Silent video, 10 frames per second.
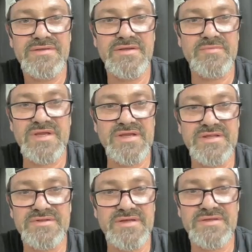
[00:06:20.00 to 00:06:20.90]
Doesn't make
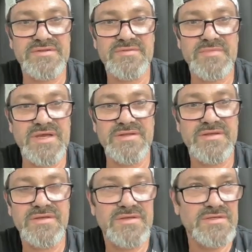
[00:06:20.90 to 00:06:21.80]
any sense, man.
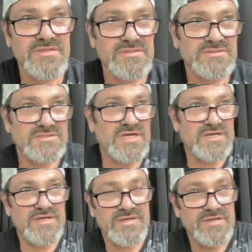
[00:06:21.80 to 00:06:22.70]

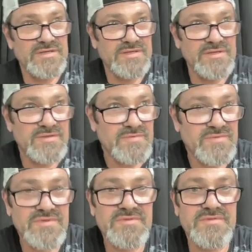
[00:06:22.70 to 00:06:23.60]
Uh,
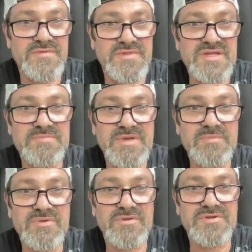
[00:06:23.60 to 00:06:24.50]
these
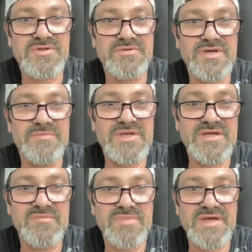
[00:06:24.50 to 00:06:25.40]
people are so dumb they
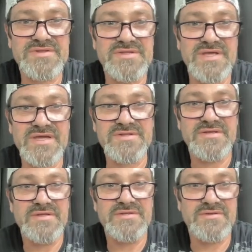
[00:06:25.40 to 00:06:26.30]
couldn't pass the test,
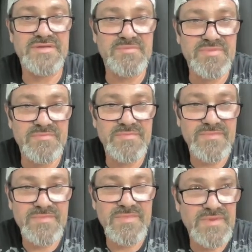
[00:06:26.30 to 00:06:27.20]
so they,
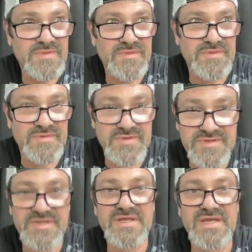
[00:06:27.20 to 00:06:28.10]
the
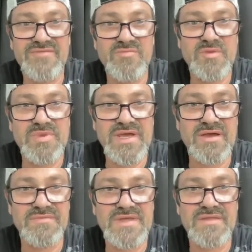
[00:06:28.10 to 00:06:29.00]
city gave them a
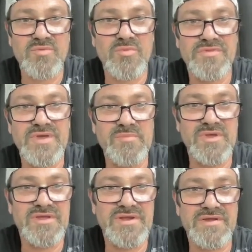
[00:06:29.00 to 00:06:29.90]
payout, and now they're
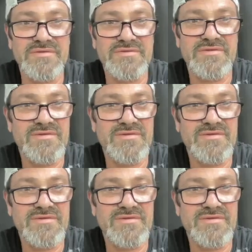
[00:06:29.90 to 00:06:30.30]
multimillionaires.